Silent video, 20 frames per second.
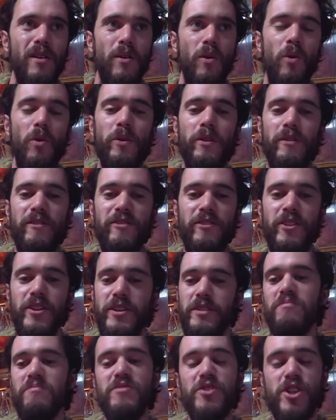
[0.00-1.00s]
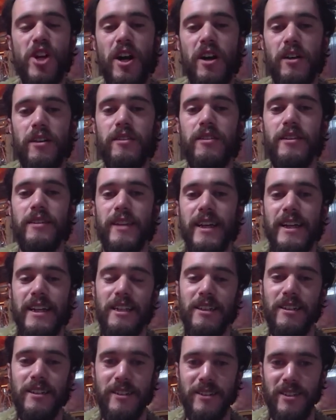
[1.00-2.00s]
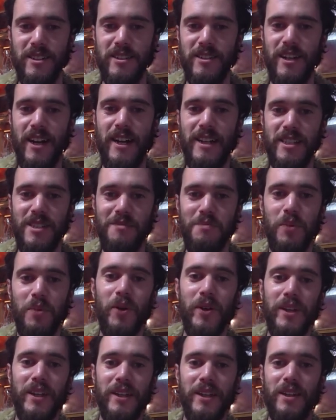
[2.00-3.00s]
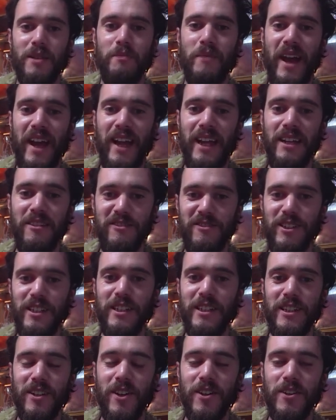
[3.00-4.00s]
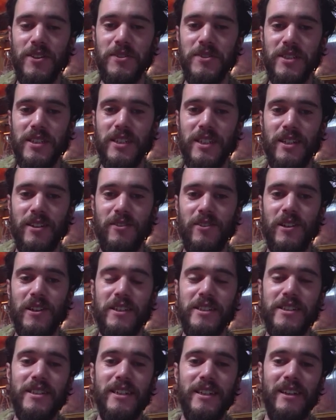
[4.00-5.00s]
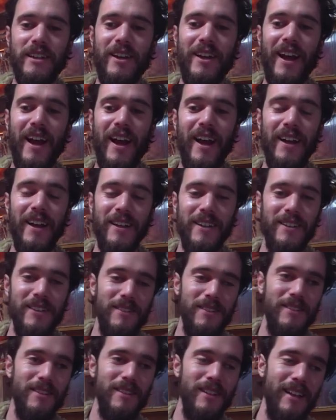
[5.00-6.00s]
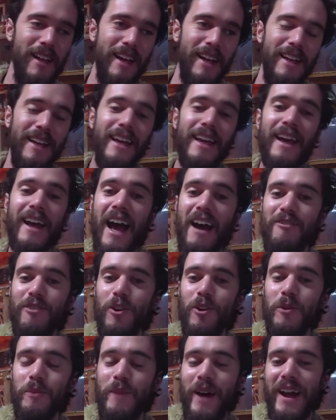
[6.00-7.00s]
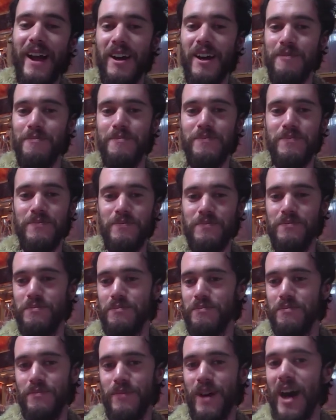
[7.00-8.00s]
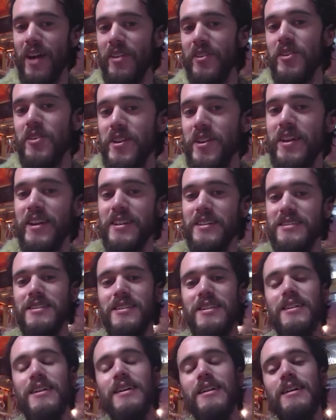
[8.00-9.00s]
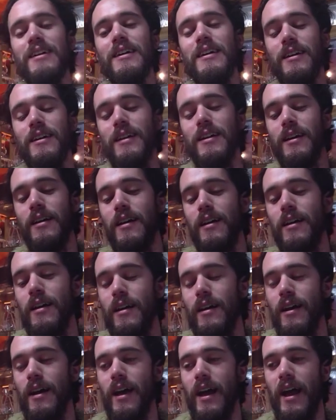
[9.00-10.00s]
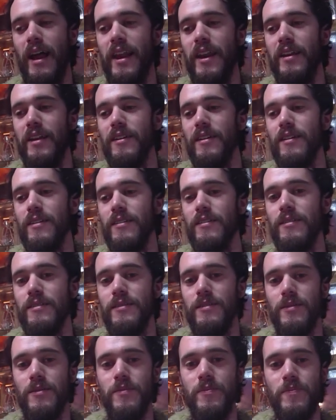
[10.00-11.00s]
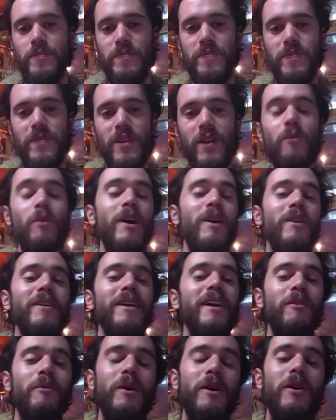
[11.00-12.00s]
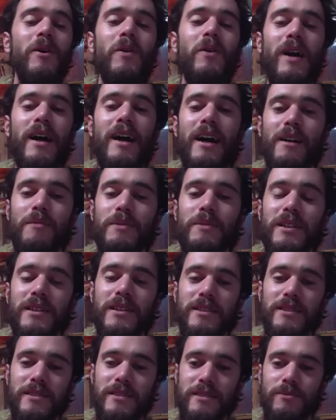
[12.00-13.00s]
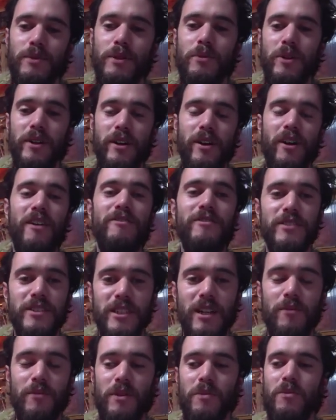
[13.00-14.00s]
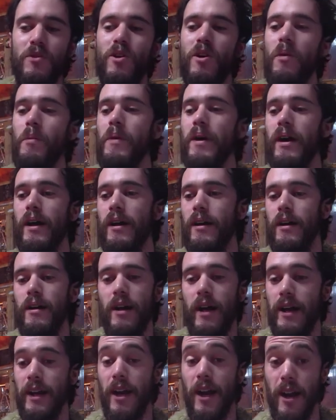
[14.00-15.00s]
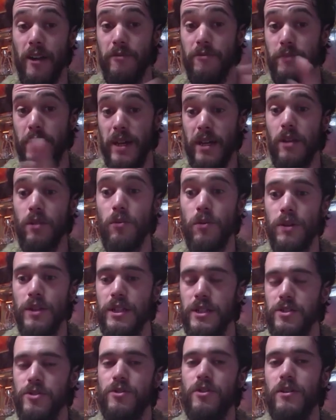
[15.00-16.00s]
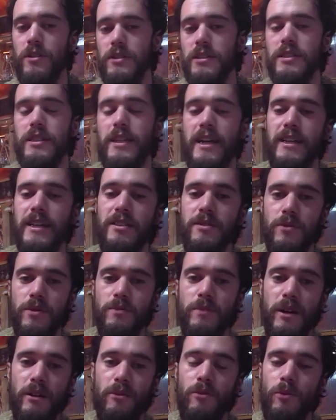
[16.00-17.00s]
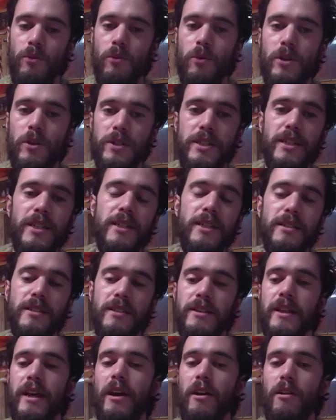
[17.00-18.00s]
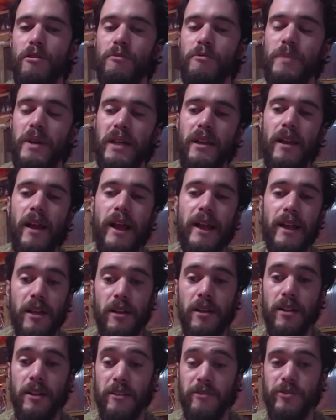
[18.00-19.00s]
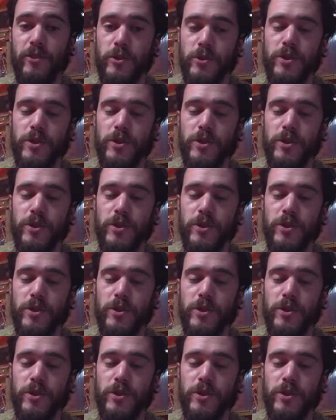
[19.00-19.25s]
all of the junk that they didn't decide to put in the main videos that they're releasing you guys. Right, the unedited. The, um, yeah. Other thing. Yep, I'm guilty of that in a way, for sure. Well, yeah, we all are because yeah. we offer something more, but like I've made a really strong stance with my reward tiers in there of being like, if you